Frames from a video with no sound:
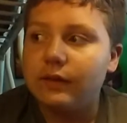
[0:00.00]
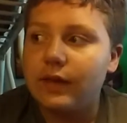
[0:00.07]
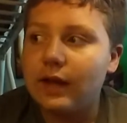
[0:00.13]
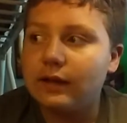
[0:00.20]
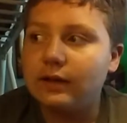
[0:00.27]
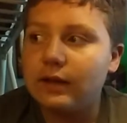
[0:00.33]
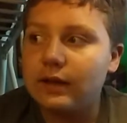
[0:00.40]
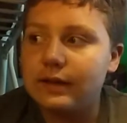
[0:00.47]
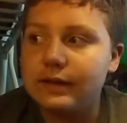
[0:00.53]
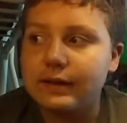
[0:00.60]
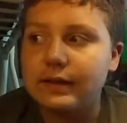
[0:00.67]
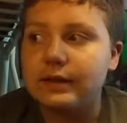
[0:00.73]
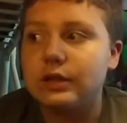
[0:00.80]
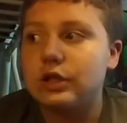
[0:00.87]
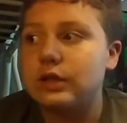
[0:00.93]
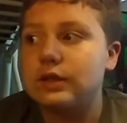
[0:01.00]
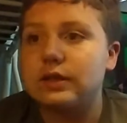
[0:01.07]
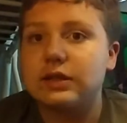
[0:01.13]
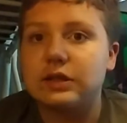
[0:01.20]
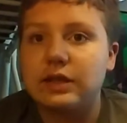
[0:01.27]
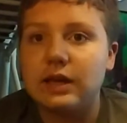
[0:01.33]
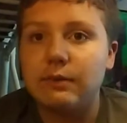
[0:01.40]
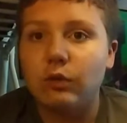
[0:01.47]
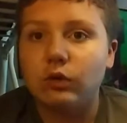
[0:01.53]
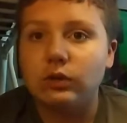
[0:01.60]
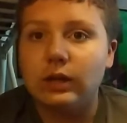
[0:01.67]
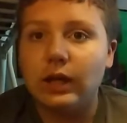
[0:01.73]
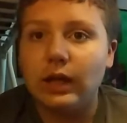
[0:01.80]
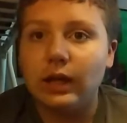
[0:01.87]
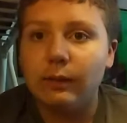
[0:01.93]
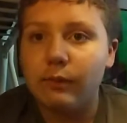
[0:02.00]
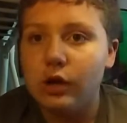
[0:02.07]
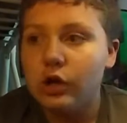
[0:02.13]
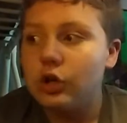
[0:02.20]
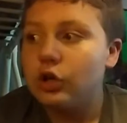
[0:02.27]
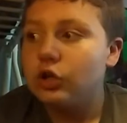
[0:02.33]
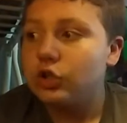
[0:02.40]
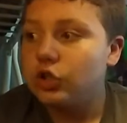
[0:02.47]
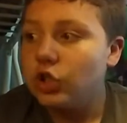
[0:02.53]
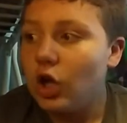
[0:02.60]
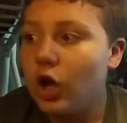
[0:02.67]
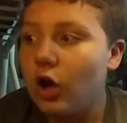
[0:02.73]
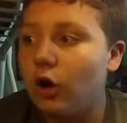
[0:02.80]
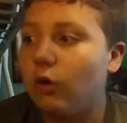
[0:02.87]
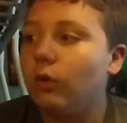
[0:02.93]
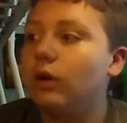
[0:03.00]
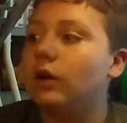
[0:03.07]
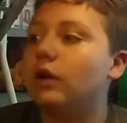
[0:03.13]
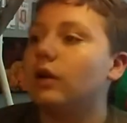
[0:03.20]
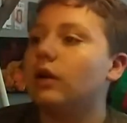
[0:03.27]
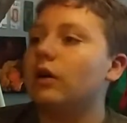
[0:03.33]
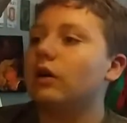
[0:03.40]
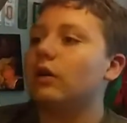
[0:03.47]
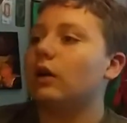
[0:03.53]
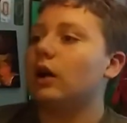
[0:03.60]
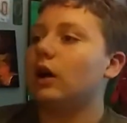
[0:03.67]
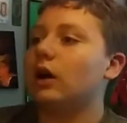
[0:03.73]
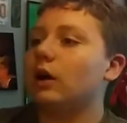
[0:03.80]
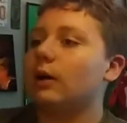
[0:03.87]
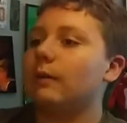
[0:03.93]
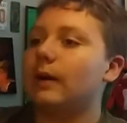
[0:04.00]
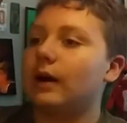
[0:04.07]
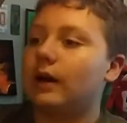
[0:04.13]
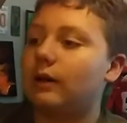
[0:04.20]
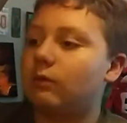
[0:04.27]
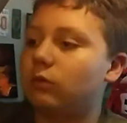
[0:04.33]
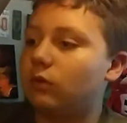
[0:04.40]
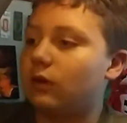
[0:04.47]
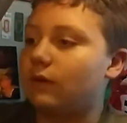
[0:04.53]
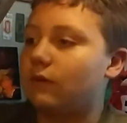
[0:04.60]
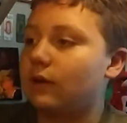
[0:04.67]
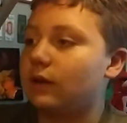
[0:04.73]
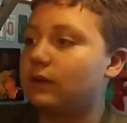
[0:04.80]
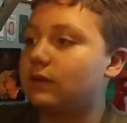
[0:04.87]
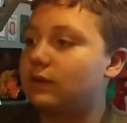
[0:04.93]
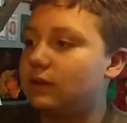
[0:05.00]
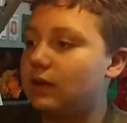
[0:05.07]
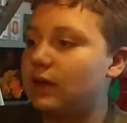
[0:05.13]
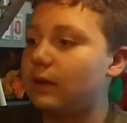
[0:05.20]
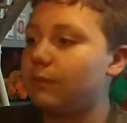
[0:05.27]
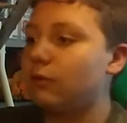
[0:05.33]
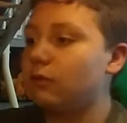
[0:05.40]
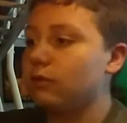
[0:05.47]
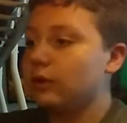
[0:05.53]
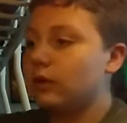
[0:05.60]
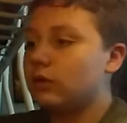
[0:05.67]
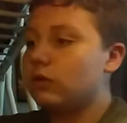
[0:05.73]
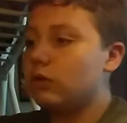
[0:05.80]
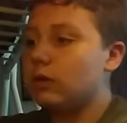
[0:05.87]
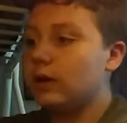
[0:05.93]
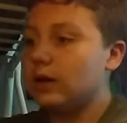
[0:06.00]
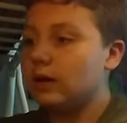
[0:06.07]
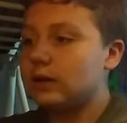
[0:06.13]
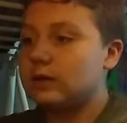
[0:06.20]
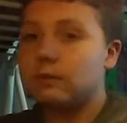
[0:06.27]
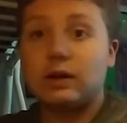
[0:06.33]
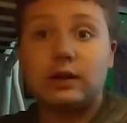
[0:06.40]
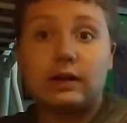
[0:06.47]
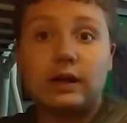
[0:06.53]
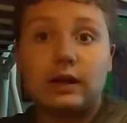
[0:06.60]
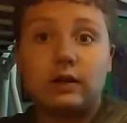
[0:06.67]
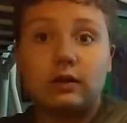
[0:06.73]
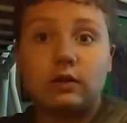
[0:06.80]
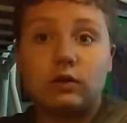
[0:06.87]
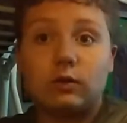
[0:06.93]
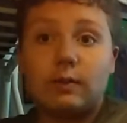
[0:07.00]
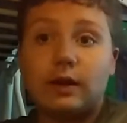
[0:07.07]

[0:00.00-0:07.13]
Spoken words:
That disc is just the same old game. So, I will give an example real quick. This might take a little